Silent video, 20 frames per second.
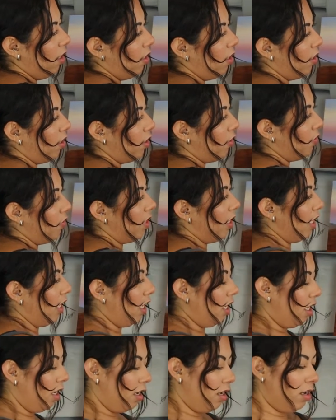
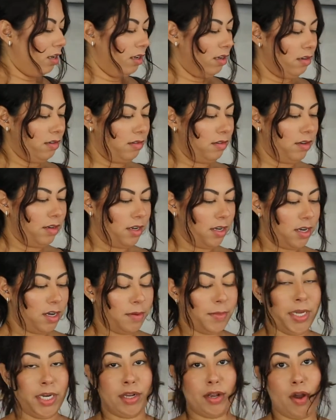clothing.
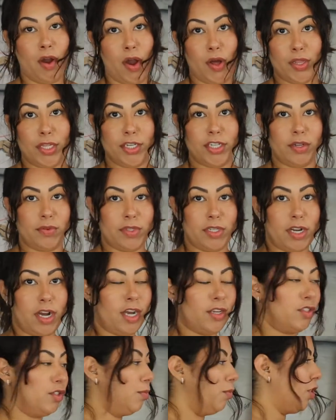In college, I was a
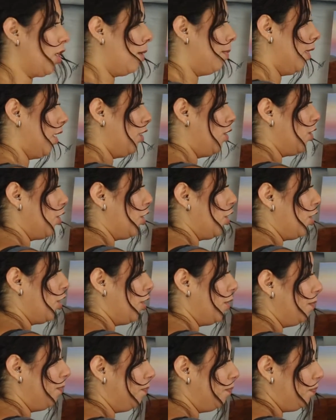costume shop
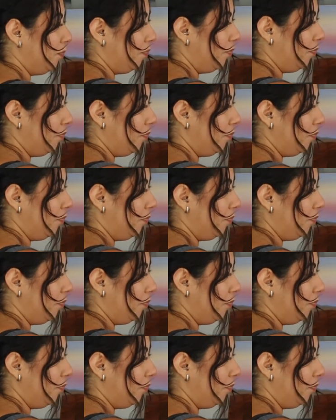intern.